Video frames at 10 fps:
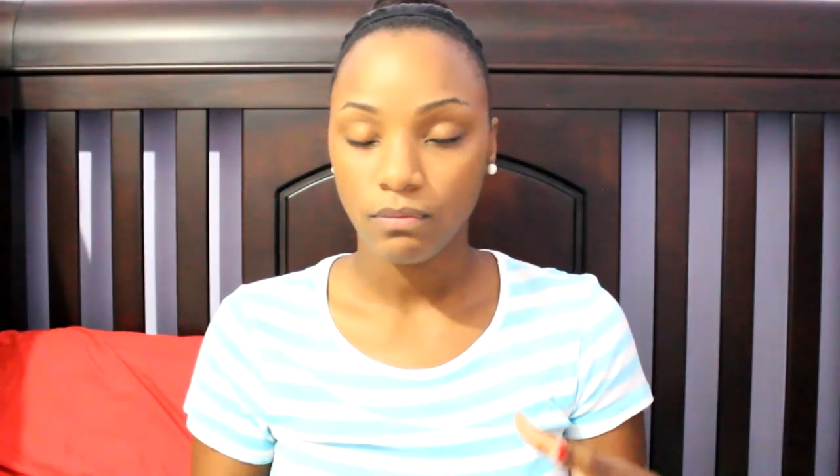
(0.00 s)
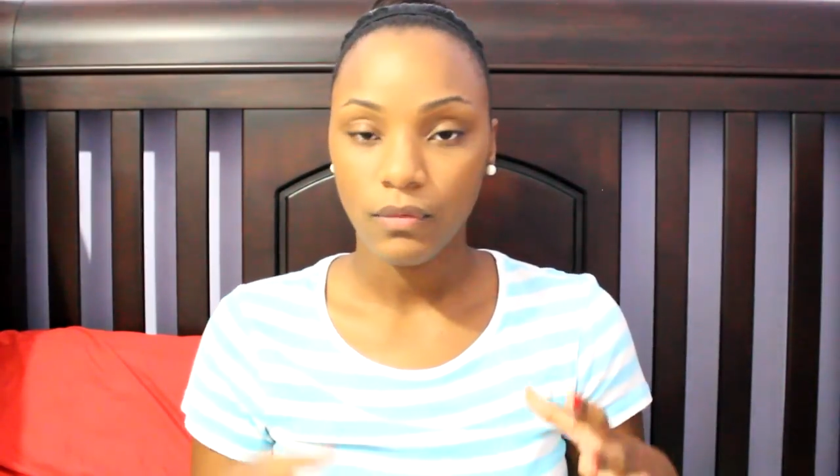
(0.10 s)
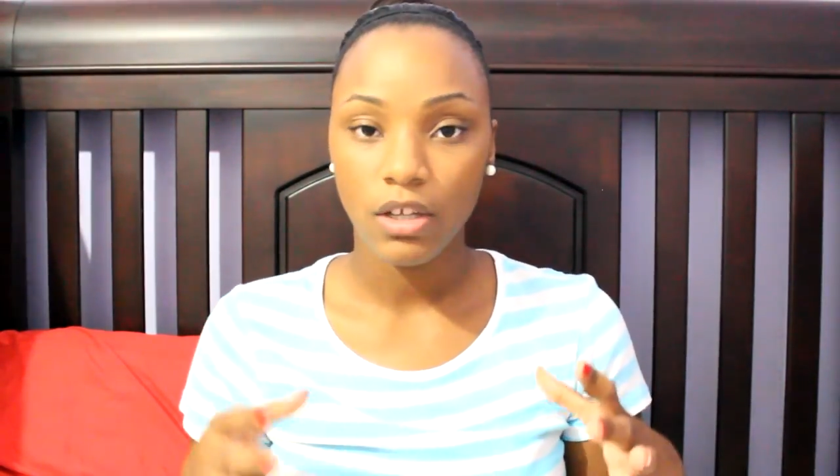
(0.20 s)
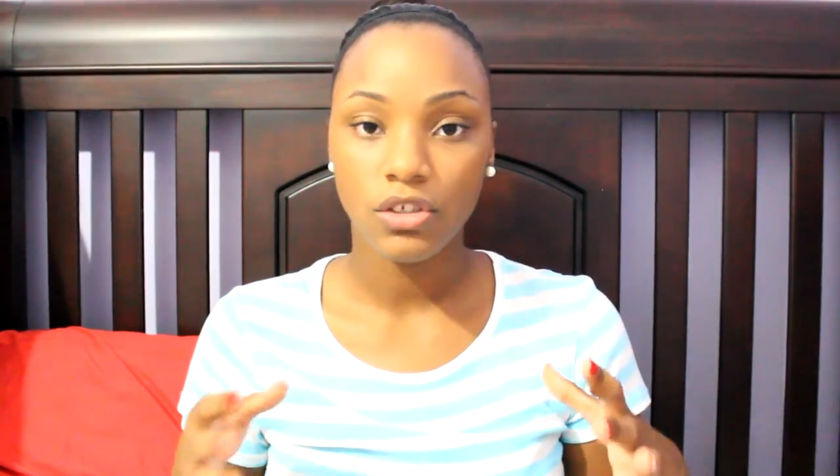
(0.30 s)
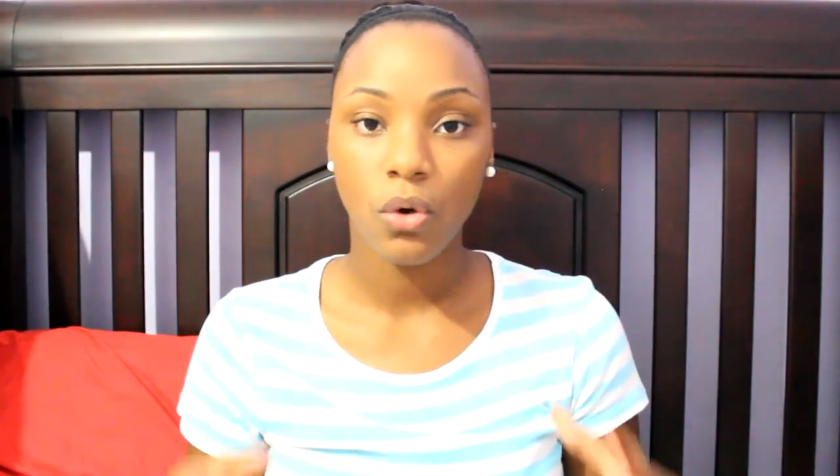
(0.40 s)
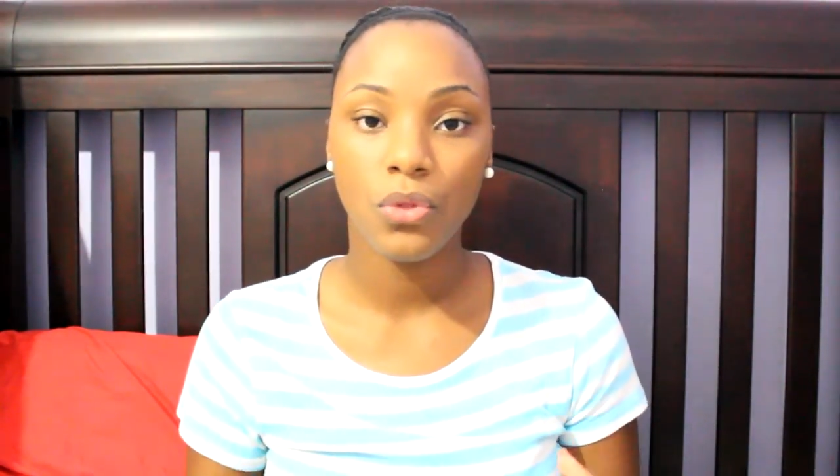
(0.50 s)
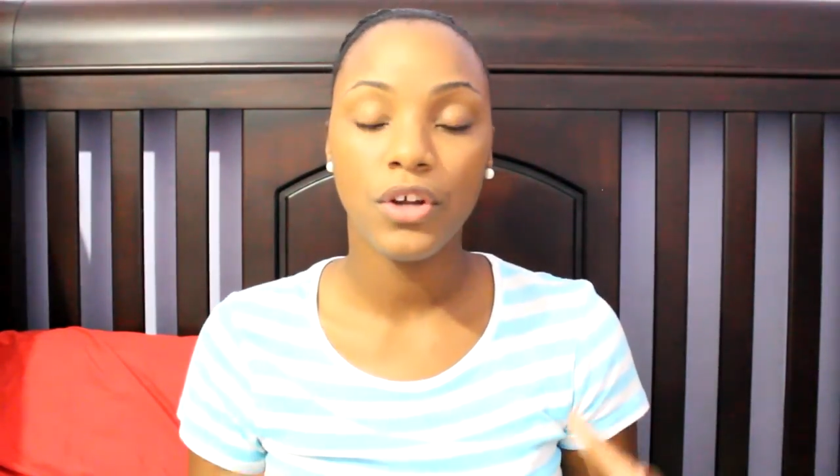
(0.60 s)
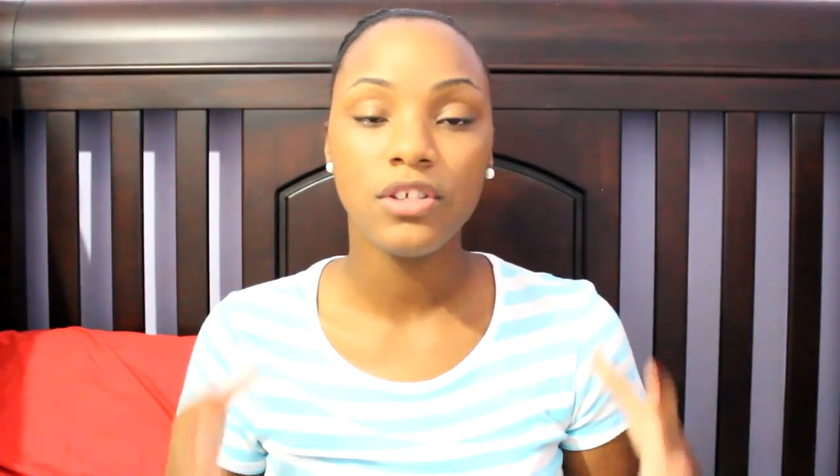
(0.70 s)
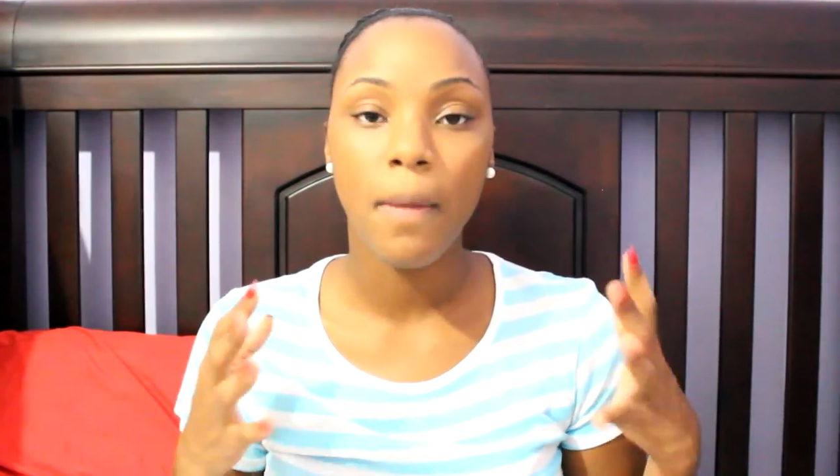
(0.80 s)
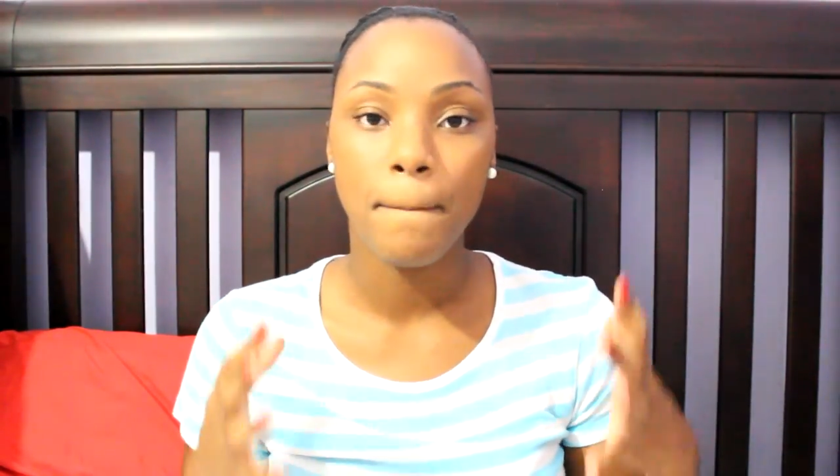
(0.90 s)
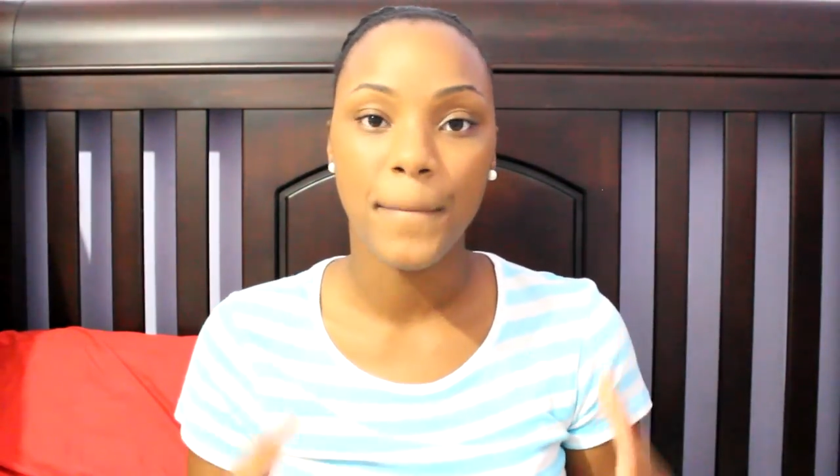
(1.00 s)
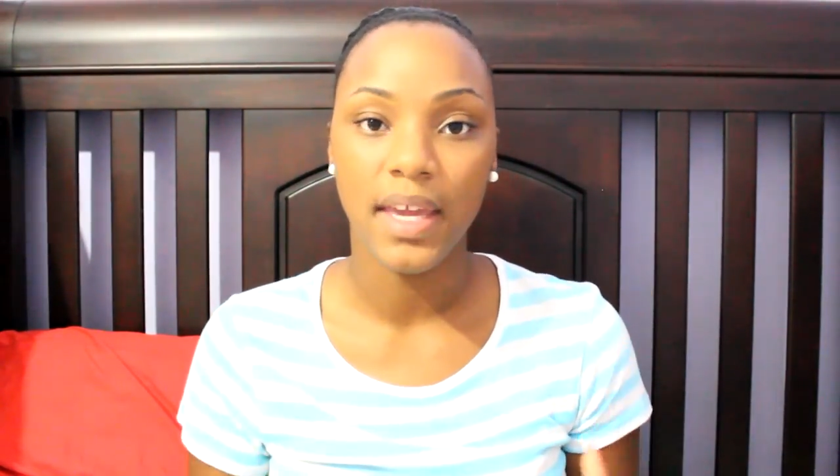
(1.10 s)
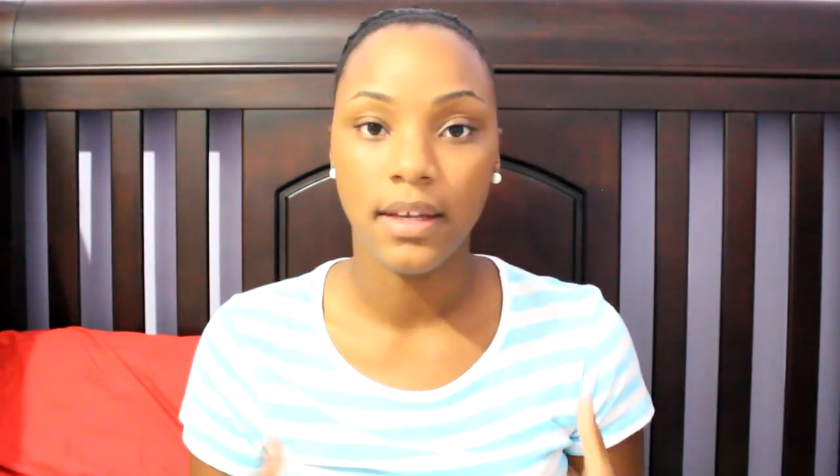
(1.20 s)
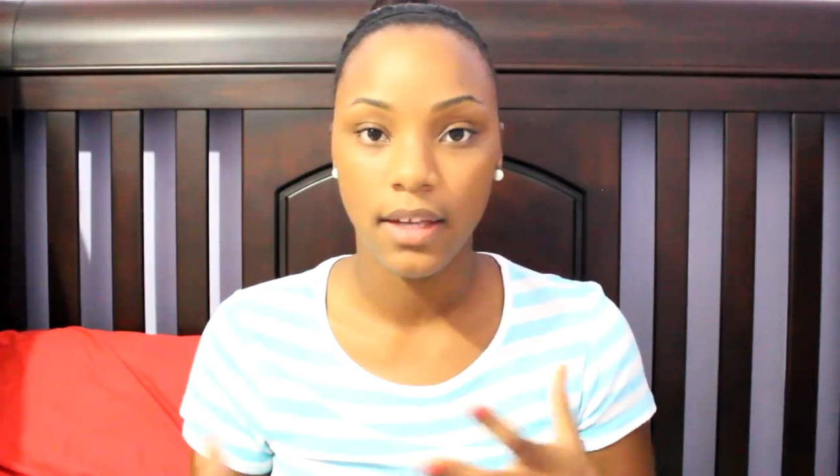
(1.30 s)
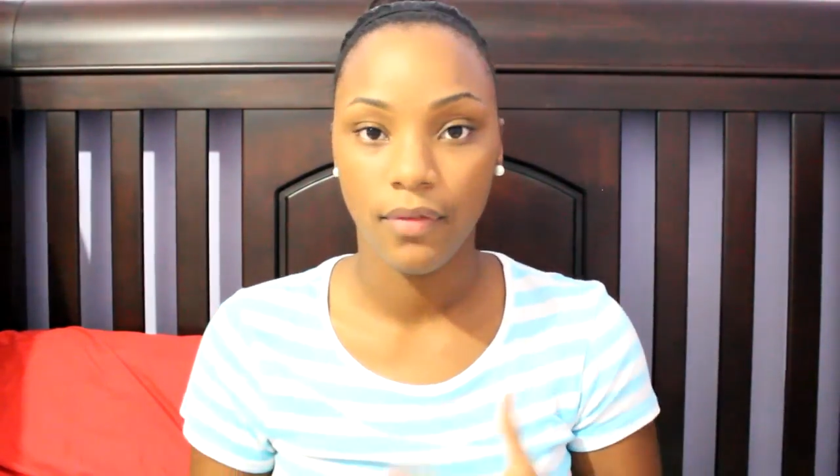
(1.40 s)
So there's a
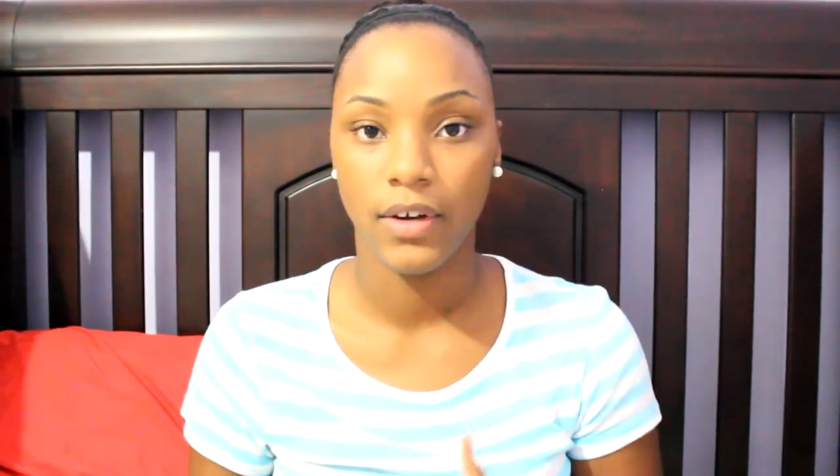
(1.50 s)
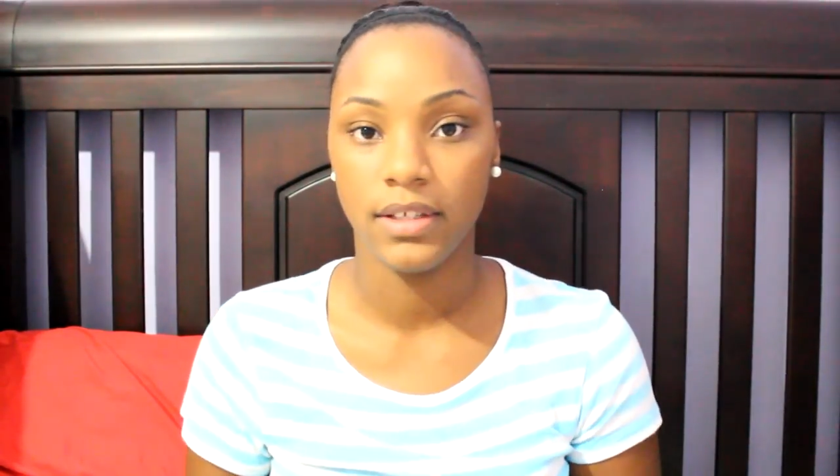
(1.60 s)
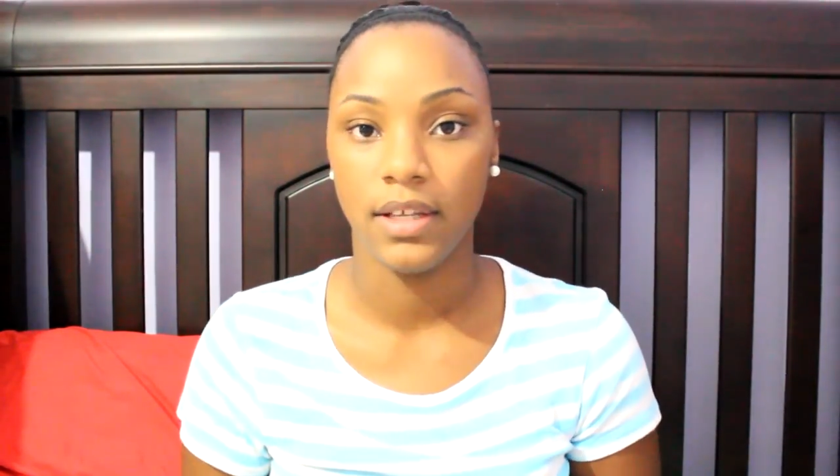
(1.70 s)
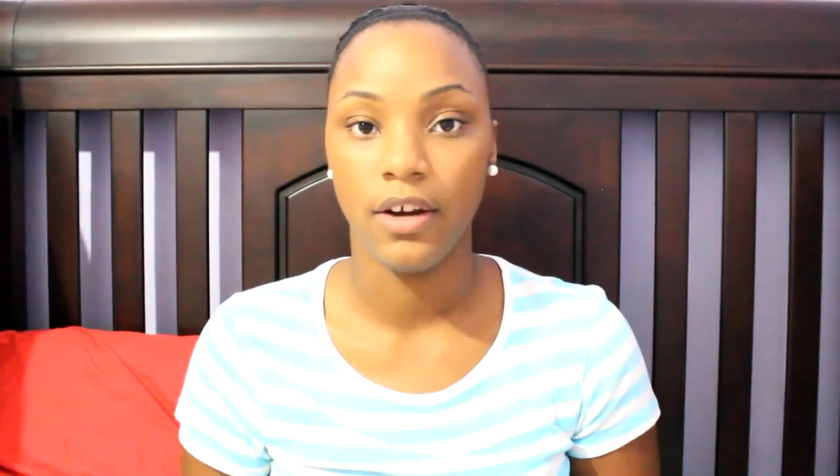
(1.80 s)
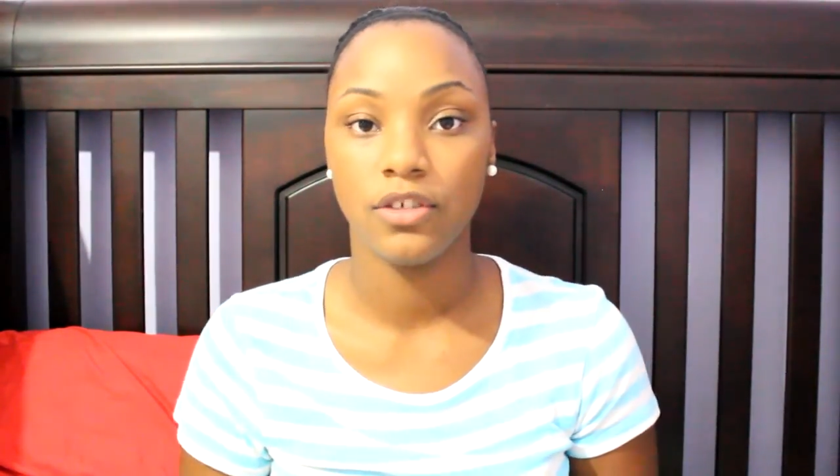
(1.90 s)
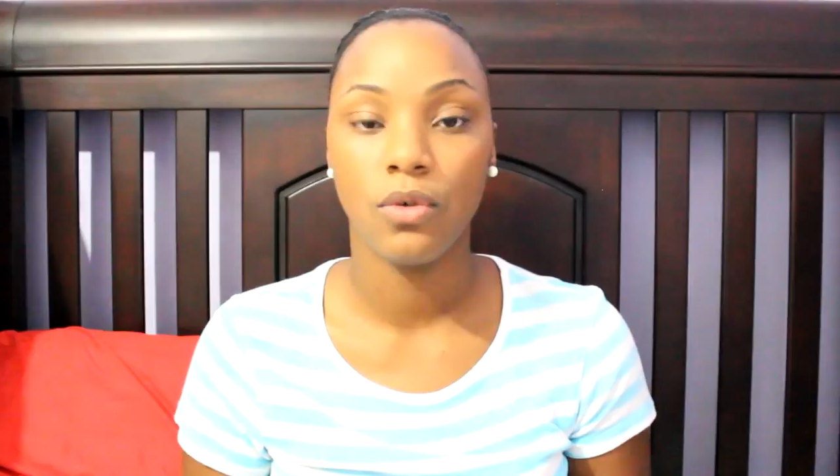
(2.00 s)
big difference there.